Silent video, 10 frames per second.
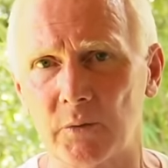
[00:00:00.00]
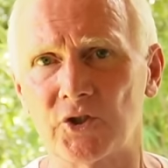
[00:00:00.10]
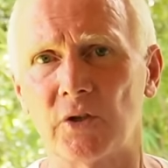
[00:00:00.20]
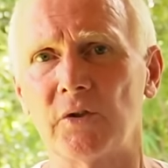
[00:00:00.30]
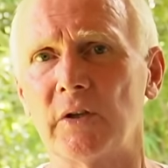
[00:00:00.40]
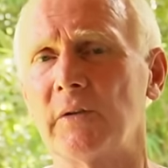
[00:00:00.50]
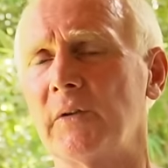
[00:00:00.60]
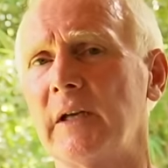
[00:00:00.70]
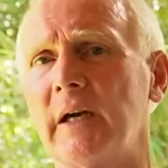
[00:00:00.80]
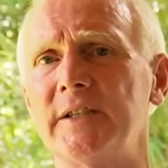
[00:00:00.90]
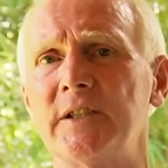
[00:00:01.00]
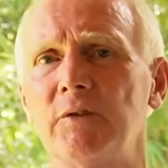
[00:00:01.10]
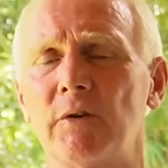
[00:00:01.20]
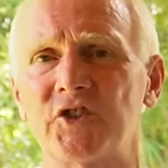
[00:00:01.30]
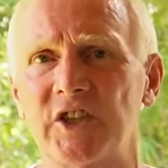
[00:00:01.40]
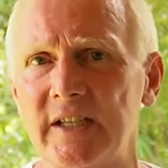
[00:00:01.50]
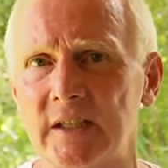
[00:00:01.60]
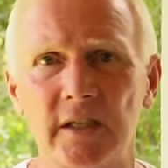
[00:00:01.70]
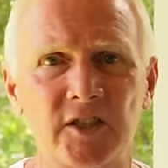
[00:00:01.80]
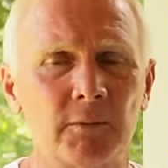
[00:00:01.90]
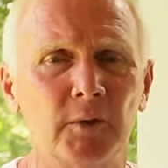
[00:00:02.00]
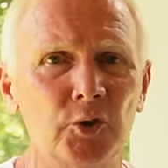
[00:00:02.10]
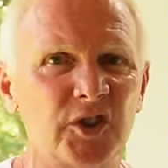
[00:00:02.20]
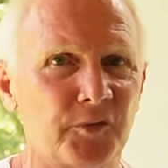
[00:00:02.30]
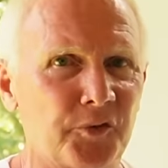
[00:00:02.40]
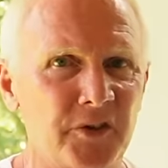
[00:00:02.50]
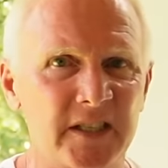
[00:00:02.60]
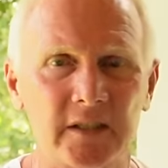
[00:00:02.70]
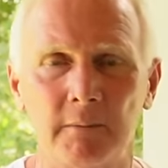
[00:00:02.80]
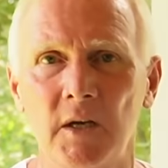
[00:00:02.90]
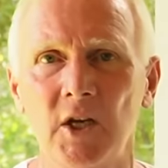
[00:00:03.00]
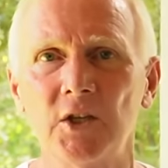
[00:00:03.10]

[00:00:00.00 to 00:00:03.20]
It was on the, the idea of Satanism, Luciferism,